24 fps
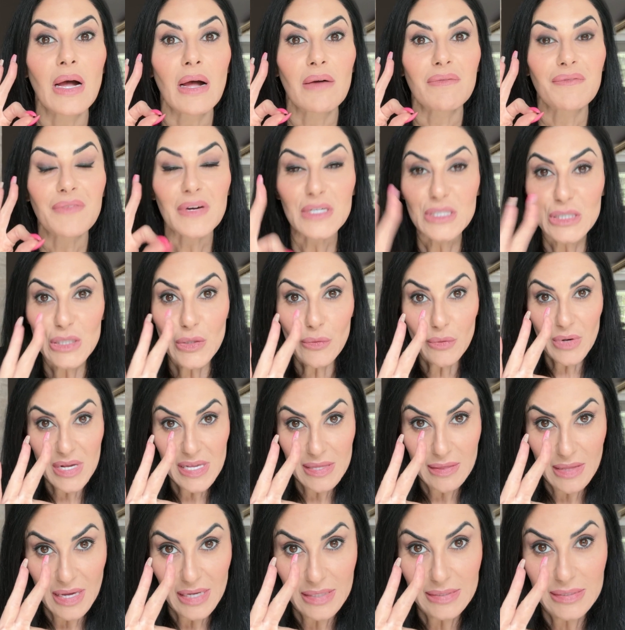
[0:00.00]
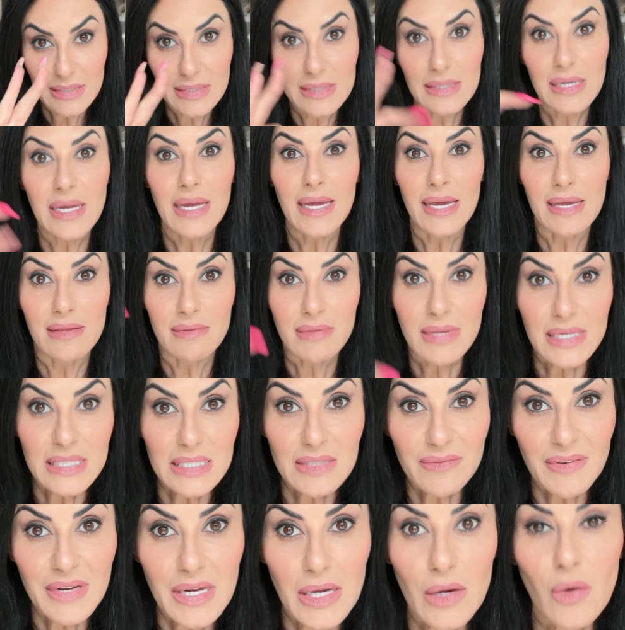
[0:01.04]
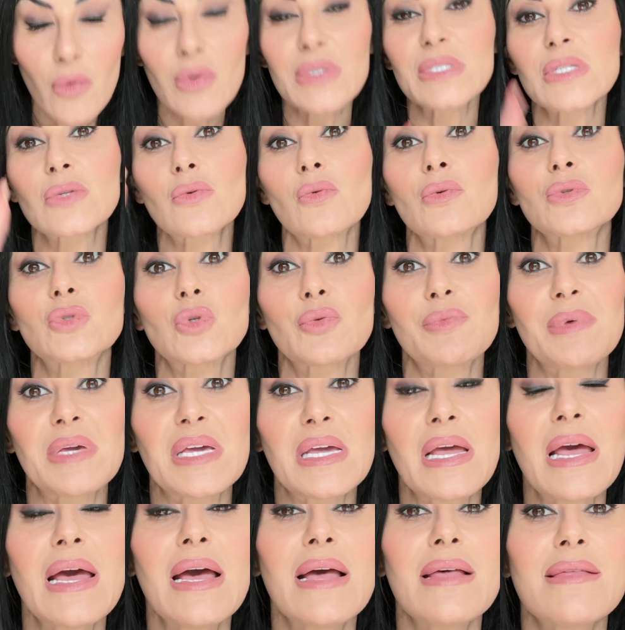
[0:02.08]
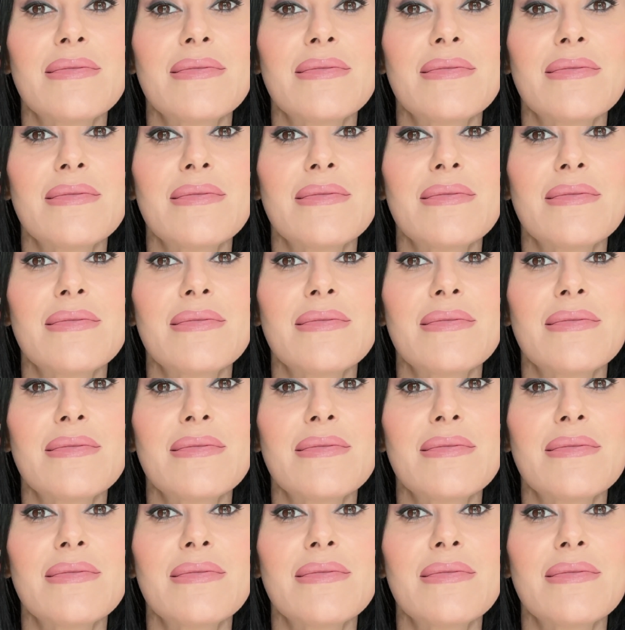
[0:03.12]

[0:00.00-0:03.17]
first three things. In this video, it's going to be